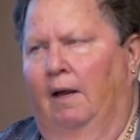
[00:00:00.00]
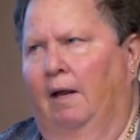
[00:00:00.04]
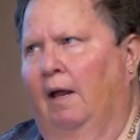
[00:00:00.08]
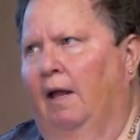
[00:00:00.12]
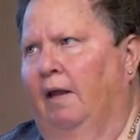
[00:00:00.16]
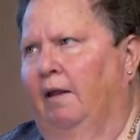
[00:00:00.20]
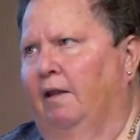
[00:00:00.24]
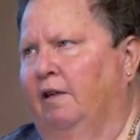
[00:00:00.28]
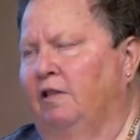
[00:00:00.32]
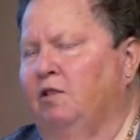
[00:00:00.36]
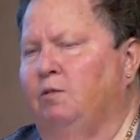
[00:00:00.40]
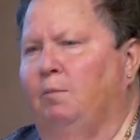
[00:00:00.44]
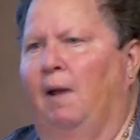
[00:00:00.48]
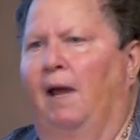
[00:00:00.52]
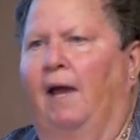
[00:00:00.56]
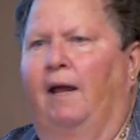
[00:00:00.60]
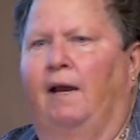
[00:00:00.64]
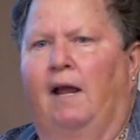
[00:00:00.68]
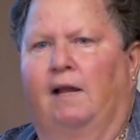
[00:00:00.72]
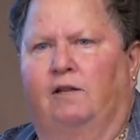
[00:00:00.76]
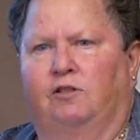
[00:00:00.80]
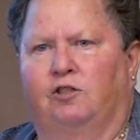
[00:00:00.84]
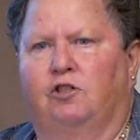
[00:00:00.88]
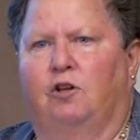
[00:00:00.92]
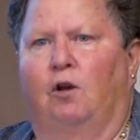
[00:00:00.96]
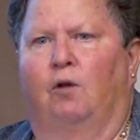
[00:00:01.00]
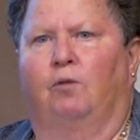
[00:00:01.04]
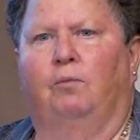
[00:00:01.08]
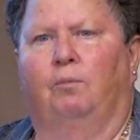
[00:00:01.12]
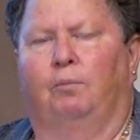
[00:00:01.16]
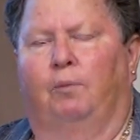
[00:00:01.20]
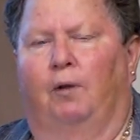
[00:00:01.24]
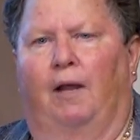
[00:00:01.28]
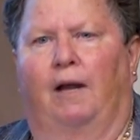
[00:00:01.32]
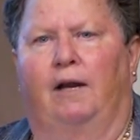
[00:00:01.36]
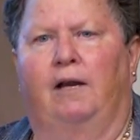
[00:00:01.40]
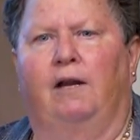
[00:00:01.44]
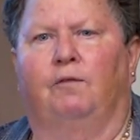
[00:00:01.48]
This man has shown
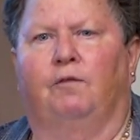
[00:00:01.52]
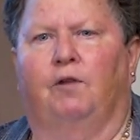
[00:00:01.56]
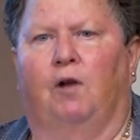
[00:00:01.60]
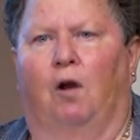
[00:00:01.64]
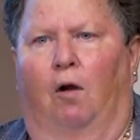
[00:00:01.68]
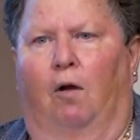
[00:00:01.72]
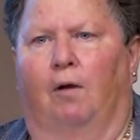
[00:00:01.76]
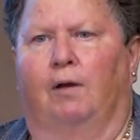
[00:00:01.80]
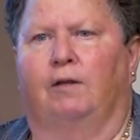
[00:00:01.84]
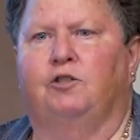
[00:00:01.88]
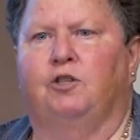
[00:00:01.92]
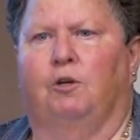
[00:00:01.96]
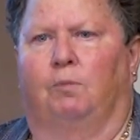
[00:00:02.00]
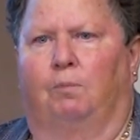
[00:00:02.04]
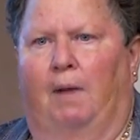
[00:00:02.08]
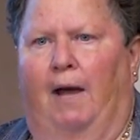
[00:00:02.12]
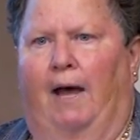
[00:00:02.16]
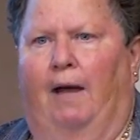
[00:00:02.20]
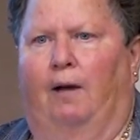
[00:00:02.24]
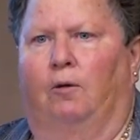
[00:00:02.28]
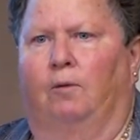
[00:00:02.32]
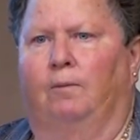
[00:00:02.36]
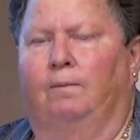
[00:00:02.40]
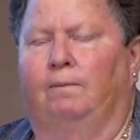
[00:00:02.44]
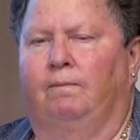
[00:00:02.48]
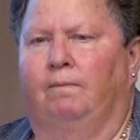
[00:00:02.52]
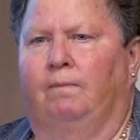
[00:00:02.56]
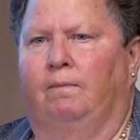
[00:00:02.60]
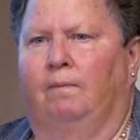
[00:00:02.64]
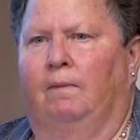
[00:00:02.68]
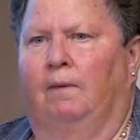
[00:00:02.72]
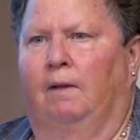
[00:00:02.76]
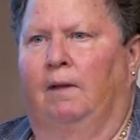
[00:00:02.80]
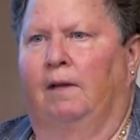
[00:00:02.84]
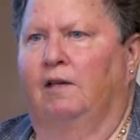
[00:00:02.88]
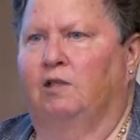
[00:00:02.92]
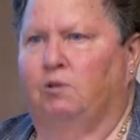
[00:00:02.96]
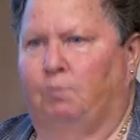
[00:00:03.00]
plenty of courage in battle.
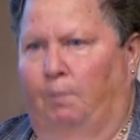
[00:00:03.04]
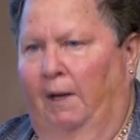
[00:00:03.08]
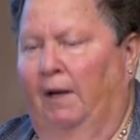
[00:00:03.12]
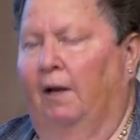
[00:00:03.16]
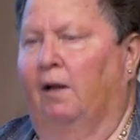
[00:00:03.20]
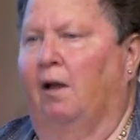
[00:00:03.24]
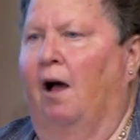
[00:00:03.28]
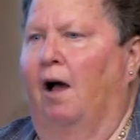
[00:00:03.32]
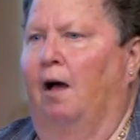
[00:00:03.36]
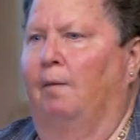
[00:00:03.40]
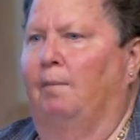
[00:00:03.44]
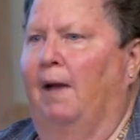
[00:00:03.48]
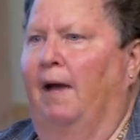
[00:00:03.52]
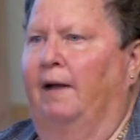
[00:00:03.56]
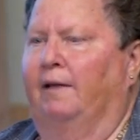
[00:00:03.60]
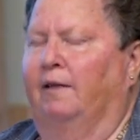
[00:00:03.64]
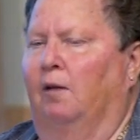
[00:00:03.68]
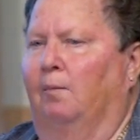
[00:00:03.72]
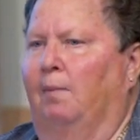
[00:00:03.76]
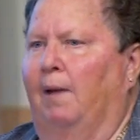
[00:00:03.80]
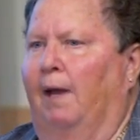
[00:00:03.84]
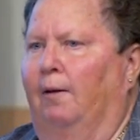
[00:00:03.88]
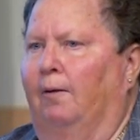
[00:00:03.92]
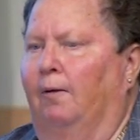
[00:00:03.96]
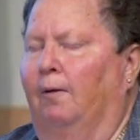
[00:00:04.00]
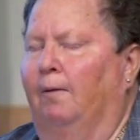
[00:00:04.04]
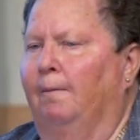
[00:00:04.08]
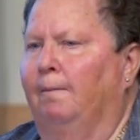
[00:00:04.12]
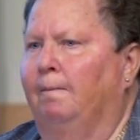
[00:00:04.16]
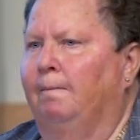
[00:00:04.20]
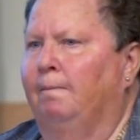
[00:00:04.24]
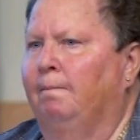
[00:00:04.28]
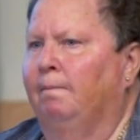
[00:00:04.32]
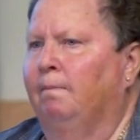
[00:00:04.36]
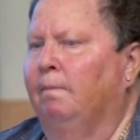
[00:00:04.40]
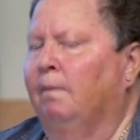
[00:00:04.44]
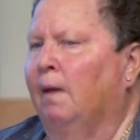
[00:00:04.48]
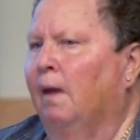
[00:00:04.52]
He's been a combat commander.
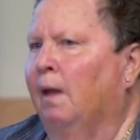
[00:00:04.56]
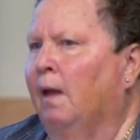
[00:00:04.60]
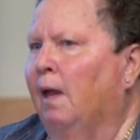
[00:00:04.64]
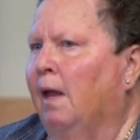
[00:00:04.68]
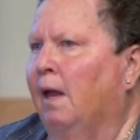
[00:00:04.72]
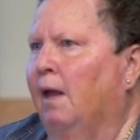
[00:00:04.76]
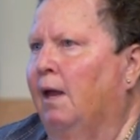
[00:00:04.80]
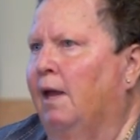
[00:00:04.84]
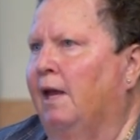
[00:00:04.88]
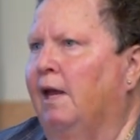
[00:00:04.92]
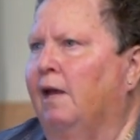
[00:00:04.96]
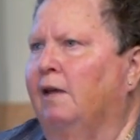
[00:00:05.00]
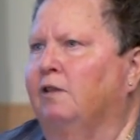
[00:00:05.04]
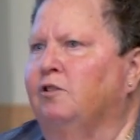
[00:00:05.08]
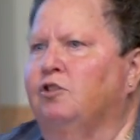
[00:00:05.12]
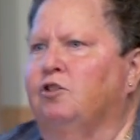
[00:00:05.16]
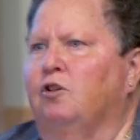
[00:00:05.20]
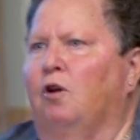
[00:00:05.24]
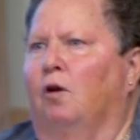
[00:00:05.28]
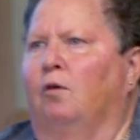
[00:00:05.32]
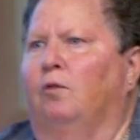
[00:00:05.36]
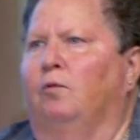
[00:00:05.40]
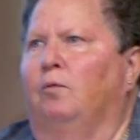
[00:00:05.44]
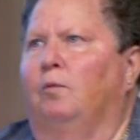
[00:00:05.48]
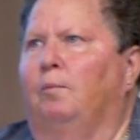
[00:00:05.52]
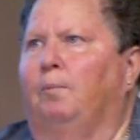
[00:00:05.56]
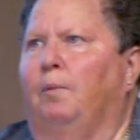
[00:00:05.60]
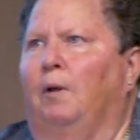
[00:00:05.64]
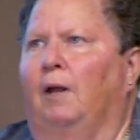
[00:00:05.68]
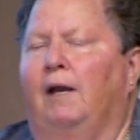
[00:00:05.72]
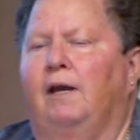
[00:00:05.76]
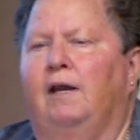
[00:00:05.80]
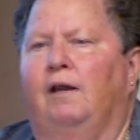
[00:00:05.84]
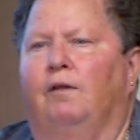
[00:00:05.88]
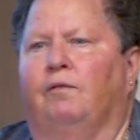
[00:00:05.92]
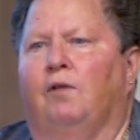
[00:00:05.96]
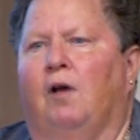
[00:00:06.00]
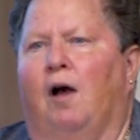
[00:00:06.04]
He has shown
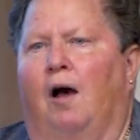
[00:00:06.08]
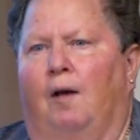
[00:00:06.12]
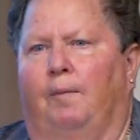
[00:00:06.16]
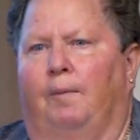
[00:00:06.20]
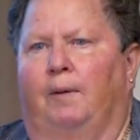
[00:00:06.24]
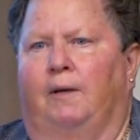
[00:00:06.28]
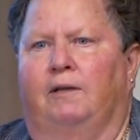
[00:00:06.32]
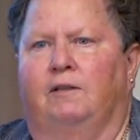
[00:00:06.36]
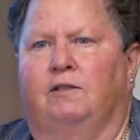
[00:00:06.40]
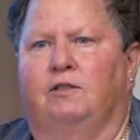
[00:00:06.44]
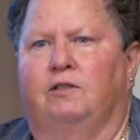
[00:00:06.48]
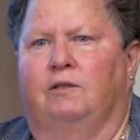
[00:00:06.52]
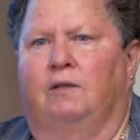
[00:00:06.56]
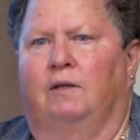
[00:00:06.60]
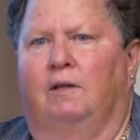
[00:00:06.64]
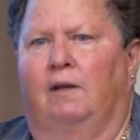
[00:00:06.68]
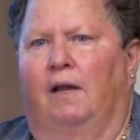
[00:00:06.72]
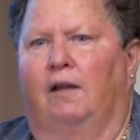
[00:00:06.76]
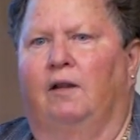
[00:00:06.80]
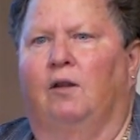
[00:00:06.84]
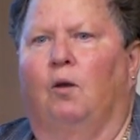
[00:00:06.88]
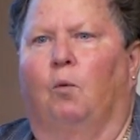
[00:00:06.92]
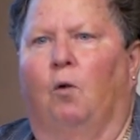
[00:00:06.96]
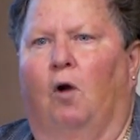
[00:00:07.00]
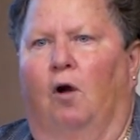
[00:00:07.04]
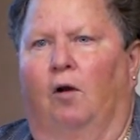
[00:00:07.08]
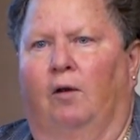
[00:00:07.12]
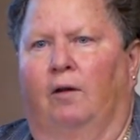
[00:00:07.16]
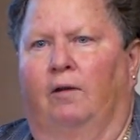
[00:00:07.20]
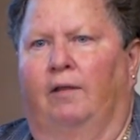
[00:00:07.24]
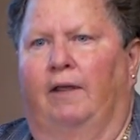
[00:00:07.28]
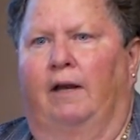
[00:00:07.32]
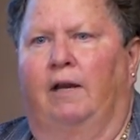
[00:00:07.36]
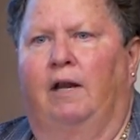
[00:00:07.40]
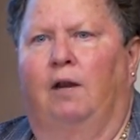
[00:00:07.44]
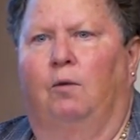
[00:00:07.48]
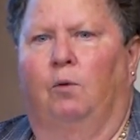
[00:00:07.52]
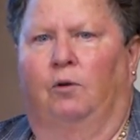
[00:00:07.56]
plenty of competence in the work
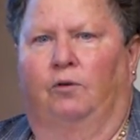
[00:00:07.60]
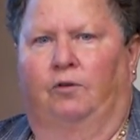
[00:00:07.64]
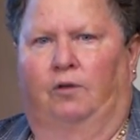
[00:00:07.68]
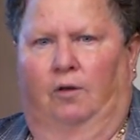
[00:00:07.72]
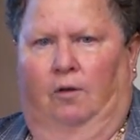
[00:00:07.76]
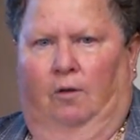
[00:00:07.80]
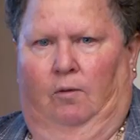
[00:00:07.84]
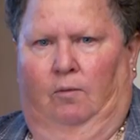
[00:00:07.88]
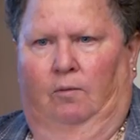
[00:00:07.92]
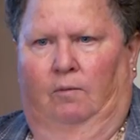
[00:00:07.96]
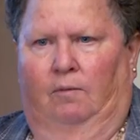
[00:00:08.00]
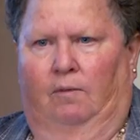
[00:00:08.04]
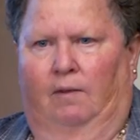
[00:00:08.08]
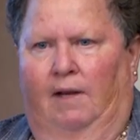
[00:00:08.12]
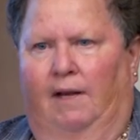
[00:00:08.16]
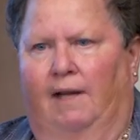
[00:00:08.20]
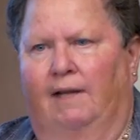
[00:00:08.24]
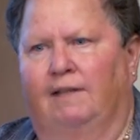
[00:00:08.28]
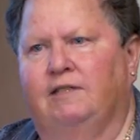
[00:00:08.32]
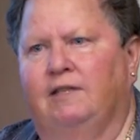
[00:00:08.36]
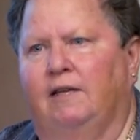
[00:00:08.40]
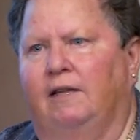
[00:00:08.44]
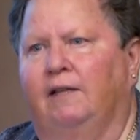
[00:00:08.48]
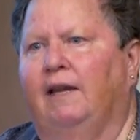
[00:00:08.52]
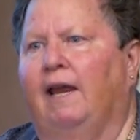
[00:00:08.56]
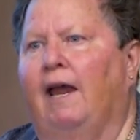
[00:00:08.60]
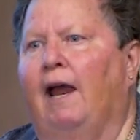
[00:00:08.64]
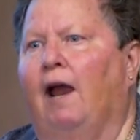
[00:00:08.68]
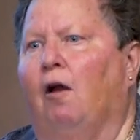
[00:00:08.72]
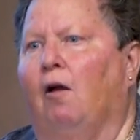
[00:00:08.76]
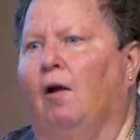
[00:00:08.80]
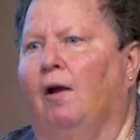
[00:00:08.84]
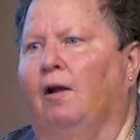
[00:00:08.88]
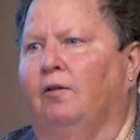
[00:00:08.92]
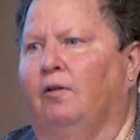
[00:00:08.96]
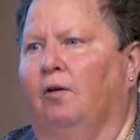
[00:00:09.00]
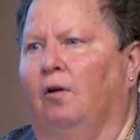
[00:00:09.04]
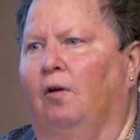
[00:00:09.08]
that he will do. It's in
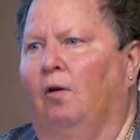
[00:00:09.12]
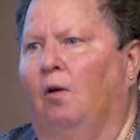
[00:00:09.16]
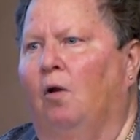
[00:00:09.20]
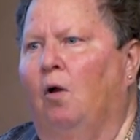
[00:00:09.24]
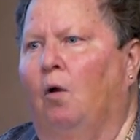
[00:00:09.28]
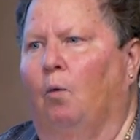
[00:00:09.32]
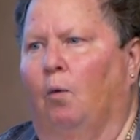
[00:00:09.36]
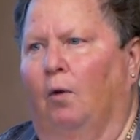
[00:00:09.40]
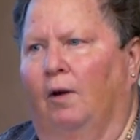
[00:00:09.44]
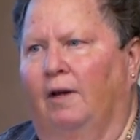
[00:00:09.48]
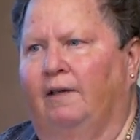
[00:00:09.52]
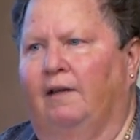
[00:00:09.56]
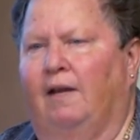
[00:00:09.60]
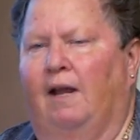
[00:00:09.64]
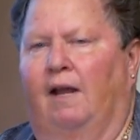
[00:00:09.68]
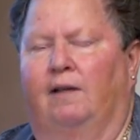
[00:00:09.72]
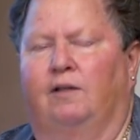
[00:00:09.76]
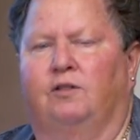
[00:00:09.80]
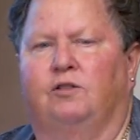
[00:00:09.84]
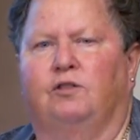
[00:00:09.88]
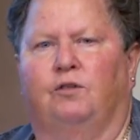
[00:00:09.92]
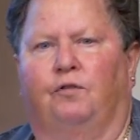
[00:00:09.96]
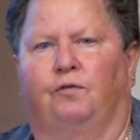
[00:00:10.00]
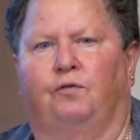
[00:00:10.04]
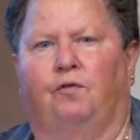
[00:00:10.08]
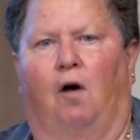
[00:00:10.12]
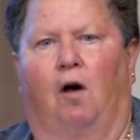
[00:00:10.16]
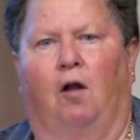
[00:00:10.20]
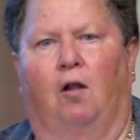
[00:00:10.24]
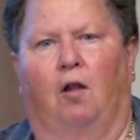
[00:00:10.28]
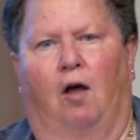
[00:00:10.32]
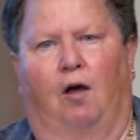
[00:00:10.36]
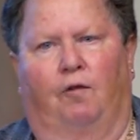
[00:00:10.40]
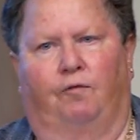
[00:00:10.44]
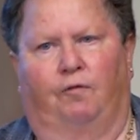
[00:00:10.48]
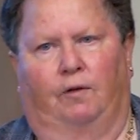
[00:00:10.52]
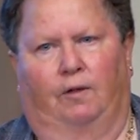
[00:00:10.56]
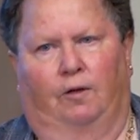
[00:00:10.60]
character where he tends to fall
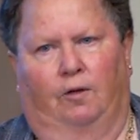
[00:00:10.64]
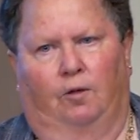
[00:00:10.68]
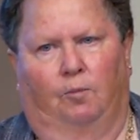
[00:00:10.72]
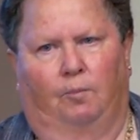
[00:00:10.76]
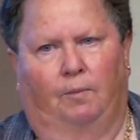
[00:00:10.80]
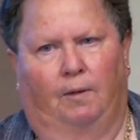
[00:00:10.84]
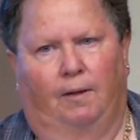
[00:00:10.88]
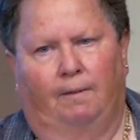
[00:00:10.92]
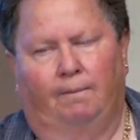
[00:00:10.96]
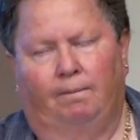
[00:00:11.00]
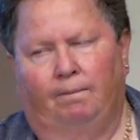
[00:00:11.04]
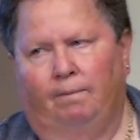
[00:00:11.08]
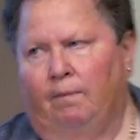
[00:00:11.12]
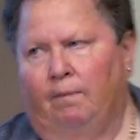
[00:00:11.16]
off a little bit.